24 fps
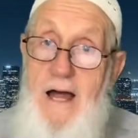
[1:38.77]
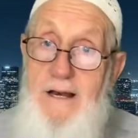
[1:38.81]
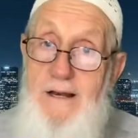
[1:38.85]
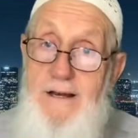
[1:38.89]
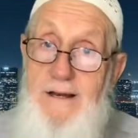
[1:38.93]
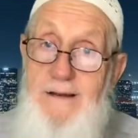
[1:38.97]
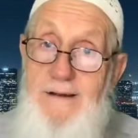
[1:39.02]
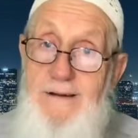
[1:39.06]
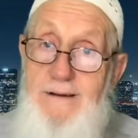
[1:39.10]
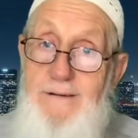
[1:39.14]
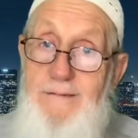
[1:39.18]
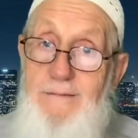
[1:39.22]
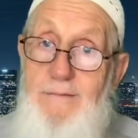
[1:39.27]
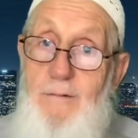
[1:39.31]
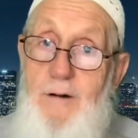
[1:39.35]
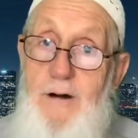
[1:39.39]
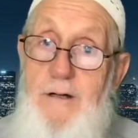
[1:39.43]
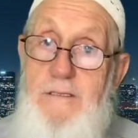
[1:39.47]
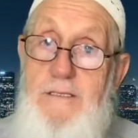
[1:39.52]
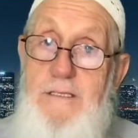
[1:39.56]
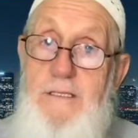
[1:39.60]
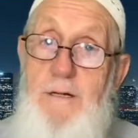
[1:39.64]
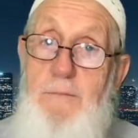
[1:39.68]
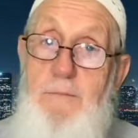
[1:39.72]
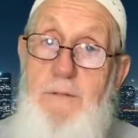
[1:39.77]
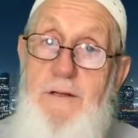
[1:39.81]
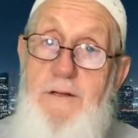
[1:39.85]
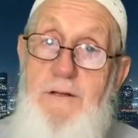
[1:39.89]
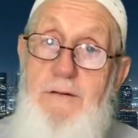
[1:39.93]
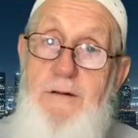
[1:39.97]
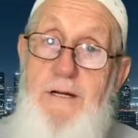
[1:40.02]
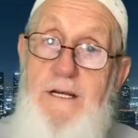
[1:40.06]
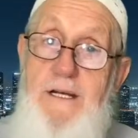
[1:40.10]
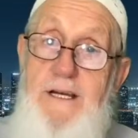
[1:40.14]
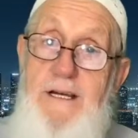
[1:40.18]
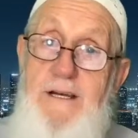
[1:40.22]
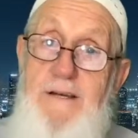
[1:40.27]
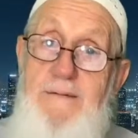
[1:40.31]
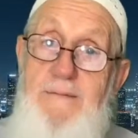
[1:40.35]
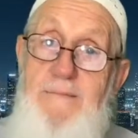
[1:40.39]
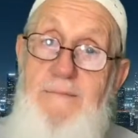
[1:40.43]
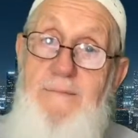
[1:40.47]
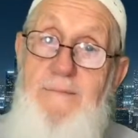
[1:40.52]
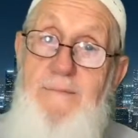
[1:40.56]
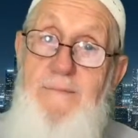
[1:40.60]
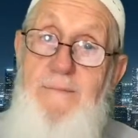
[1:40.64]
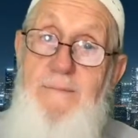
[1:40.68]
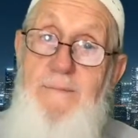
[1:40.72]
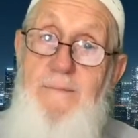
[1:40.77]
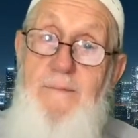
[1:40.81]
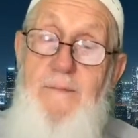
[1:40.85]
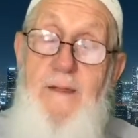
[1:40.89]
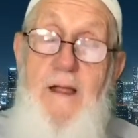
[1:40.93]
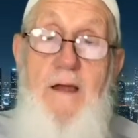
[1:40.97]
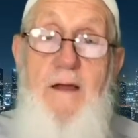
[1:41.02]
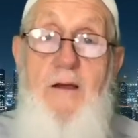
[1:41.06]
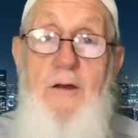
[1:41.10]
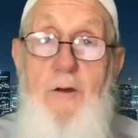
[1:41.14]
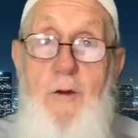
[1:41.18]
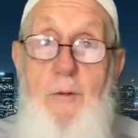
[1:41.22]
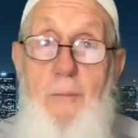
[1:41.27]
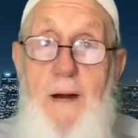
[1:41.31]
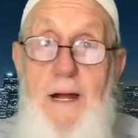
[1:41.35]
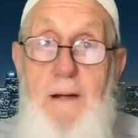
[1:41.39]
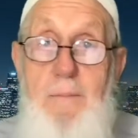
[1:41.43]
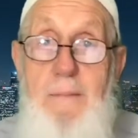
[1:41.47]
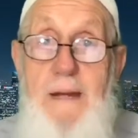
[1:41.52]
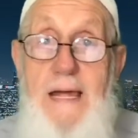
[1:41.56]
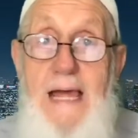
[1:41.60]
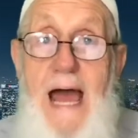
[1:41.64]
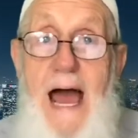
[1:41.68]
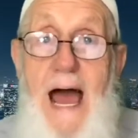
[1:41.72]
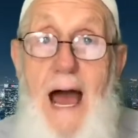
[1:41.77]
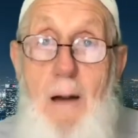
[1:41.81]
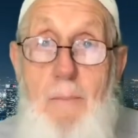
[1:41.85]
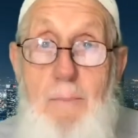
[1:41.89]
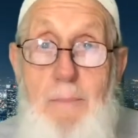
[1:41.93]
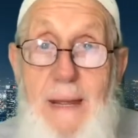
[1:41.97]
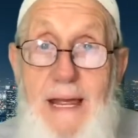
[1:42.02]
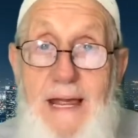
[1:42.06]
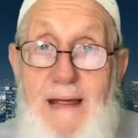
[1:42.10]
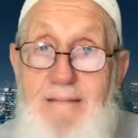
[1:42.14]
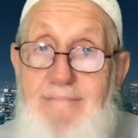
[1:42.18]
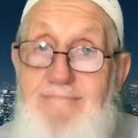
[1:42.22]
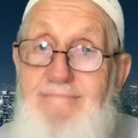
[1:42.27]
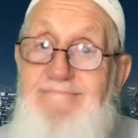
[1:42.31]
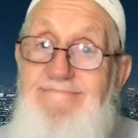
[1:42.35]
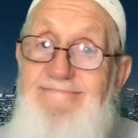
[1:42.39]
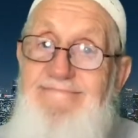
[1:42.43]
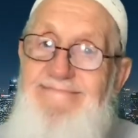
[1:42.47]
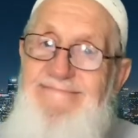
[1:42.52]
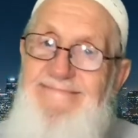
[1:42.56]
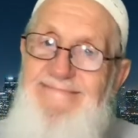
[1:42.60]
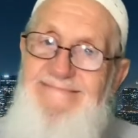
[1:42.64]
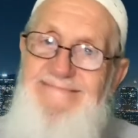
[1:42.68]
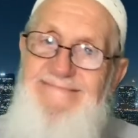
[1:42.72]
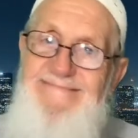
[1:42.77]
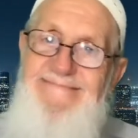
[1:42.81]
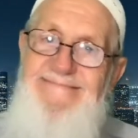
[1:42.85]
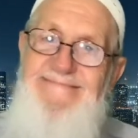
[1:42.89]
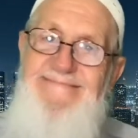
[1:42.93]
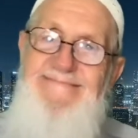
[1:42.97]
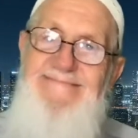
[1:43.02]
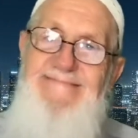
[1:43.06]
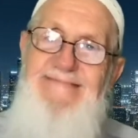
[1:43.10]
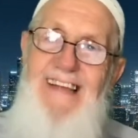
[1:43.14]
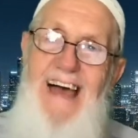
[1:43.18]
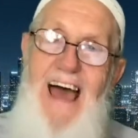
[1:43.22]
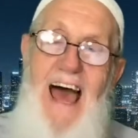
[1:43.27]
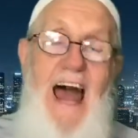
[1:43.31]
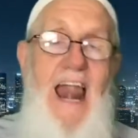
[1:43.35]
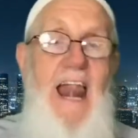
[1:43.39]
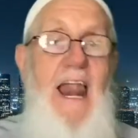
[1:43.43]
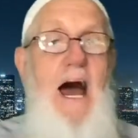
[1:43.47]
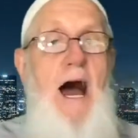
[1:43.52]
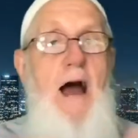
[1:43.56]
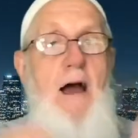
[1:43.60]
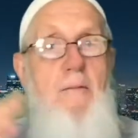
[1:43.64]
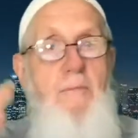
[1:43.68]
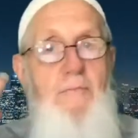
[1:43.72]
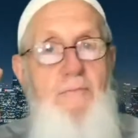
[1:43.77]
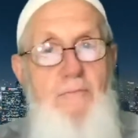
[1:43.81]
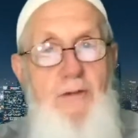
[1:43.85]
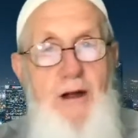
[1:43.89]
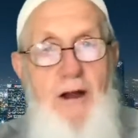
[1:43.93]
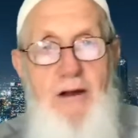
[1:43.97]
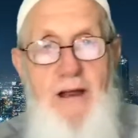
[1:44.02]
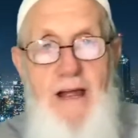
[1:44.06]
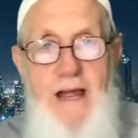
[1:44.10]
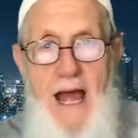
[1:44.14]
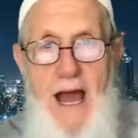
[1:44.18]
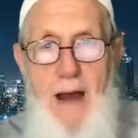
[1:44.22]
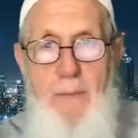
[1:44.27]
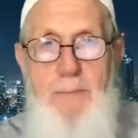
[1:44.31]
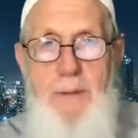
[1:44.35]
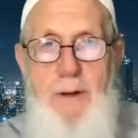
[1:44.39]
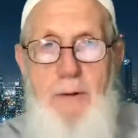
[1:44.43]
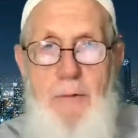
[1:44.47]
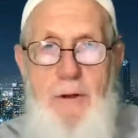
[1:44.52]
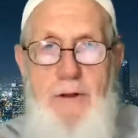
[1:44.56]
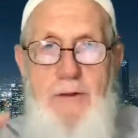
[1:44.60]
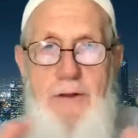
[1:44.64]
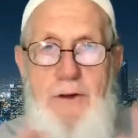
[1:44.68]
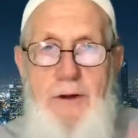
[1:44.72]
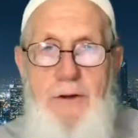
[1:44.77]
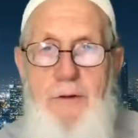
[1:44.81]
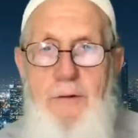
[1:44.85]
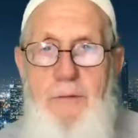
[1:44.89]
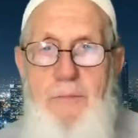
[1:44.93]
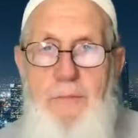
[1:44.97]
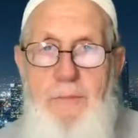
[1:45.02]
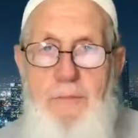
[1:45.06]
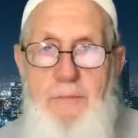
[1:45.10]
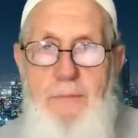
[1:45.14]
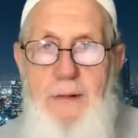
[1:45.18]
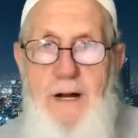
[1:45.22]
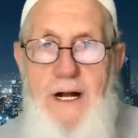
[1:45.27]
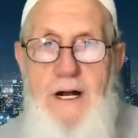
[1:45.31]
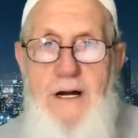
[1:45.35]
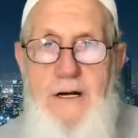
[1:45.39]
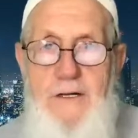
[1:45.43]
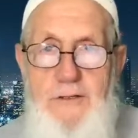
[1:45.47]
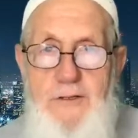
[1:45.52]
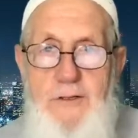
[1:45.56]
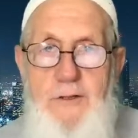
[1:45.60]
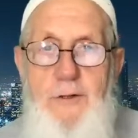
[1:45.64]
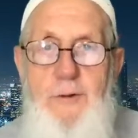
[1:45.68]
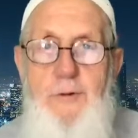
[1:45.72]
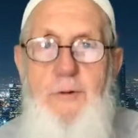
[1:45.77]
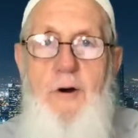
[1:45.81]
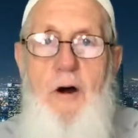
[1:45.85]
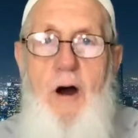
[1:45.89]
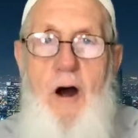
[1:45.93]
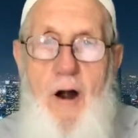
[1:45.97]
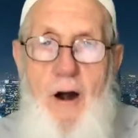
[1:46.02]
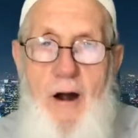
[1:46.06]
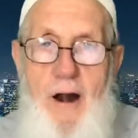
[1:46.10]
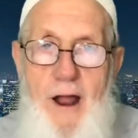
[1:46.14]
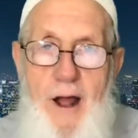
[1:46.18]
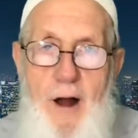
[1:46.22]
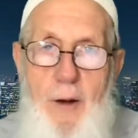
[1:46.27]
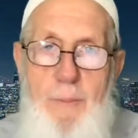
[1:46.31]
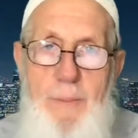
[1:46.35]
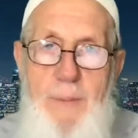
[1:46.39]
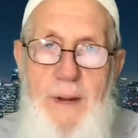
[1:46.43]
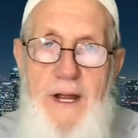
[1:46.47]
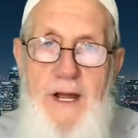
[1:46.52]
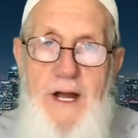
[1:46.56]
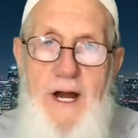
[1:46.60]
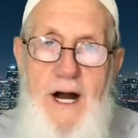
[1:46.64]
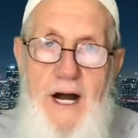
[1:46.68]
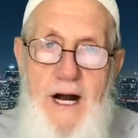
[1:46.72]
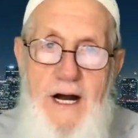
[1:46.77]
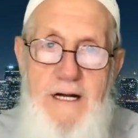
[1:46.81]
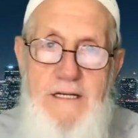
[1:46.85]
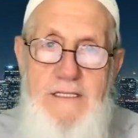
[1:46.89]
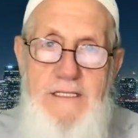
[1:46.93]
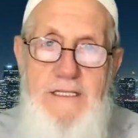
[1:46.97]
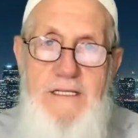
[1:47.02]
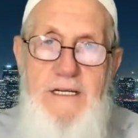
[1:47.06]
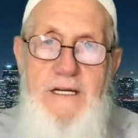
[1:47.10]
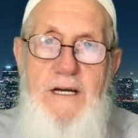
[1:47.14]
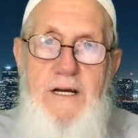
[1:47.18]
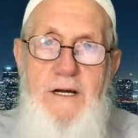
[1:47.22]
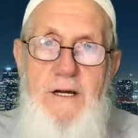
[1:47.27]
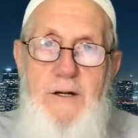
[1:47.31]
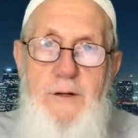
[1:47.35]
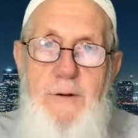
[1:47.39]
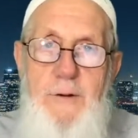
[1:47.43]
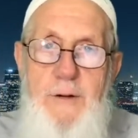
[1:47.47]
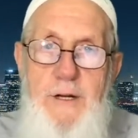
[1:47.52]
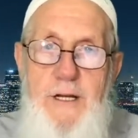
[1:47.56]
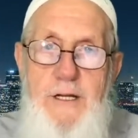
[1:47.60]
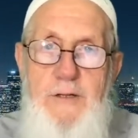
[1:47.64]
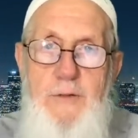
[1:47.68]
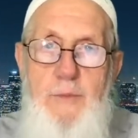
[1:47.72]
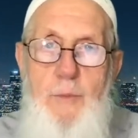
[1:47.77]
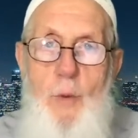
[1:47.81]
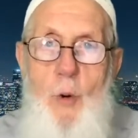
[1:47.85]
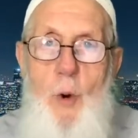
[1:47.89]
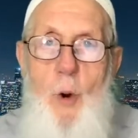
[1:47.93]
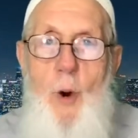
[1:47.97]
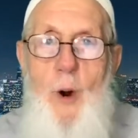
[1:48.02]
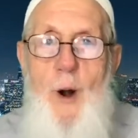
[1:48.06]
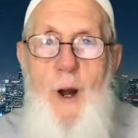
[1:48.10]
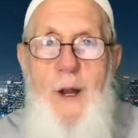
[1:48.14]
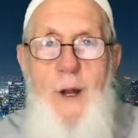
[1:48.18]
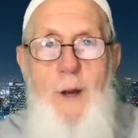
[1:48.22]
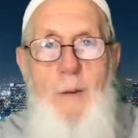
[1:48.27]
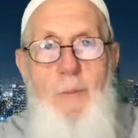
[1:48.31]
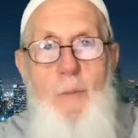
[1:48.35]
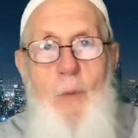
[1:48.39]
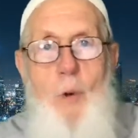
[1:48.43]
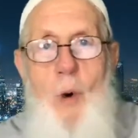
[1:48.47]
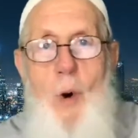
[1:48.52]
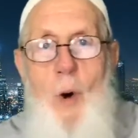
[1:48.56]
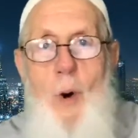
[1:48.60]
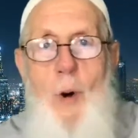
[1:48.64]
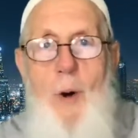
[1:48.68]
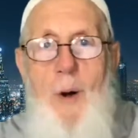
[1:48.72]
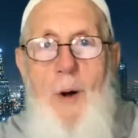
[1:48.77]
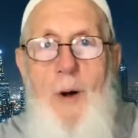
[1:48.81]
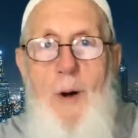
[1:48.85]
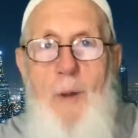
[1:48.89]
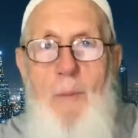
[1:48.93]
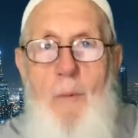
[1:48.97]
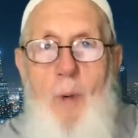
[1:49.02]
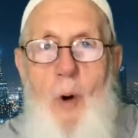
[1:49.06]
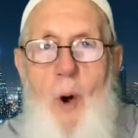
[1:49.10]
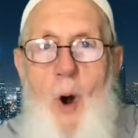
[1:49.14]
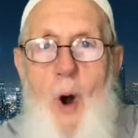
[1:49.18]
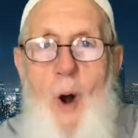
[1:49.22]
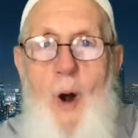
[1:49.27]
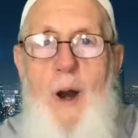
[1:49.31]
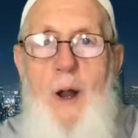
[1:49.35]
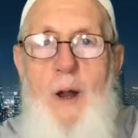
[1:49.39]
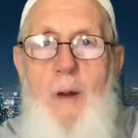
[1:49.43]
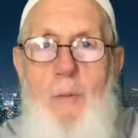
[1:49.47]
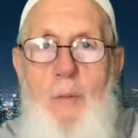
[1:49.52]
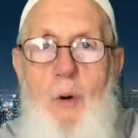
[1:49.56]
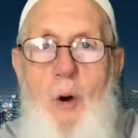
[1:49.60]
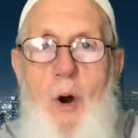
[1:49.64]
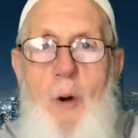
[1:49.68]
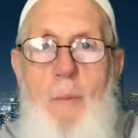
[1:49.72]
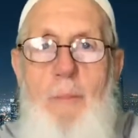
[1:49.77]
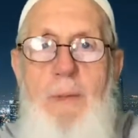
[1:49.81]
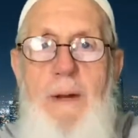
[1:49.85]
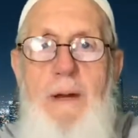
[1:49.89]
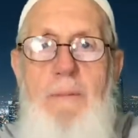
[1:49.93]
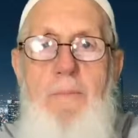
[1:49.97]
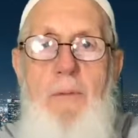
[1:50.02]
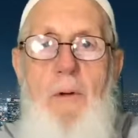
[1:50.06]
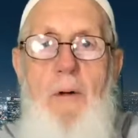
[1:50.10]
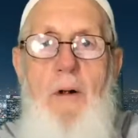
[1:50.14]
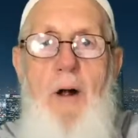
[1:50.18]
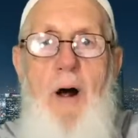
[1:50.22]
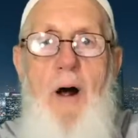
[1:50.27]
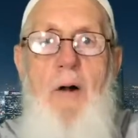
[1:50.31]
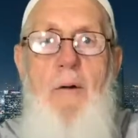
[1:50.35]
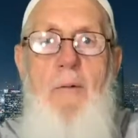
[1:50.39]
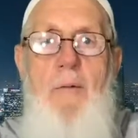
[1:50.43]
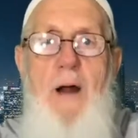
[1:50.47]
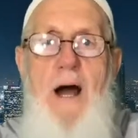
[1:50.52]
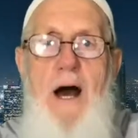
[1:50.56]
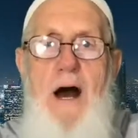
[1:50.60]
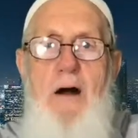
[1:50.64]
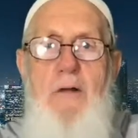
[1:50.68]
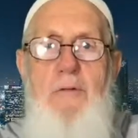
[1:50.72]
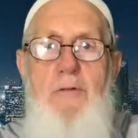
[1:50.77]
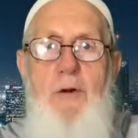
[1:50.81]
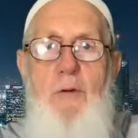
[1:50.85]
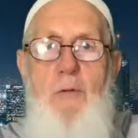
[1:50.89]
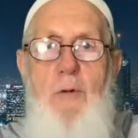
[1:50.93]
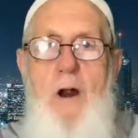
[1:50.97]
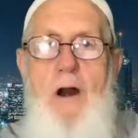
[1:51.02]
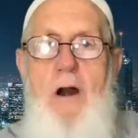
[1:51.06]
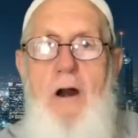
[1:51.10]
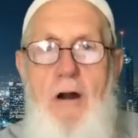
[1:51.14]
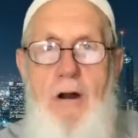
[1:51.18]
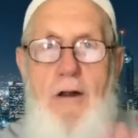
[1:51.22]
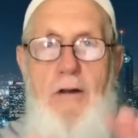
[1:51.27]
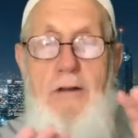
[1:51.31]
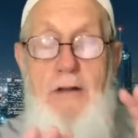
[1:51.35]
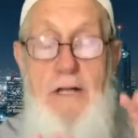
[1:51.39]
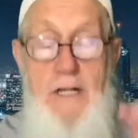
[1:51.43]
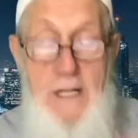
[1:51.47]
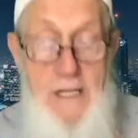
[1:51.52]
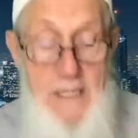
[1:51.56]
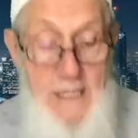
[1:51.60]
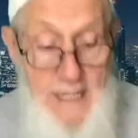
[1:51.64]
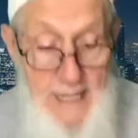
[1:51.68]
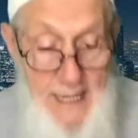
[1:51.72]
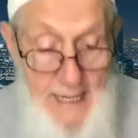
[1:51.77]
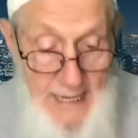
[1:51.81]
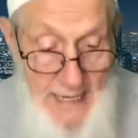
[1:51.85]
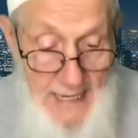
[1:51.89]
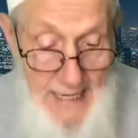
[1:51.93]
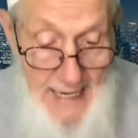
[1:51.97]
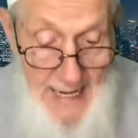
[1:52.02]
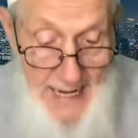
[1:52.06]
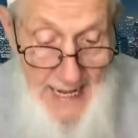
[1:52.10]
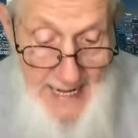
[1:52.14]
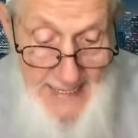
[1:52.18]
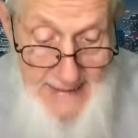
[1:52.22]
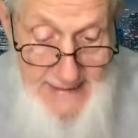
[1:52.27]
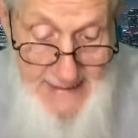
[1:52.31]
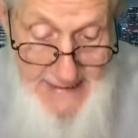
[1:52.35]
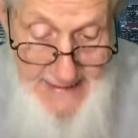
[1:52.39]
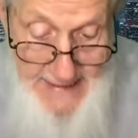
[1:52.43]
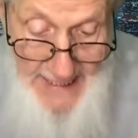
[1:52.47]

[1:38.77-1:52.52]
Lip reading: what's number 3? You make me happy. And I'm very happy with you because you are helping us reach more and more and more and more people around the world. Last night,